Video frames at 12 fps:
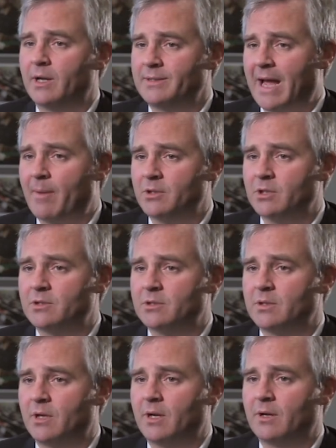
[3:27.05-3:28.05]

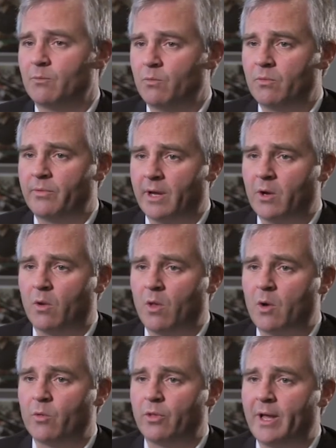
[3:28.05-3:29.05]
damages that go
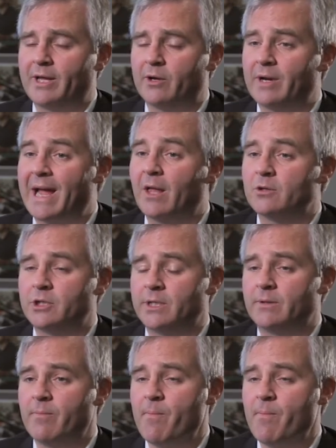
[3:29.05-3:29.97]
along with Lake Erie algae.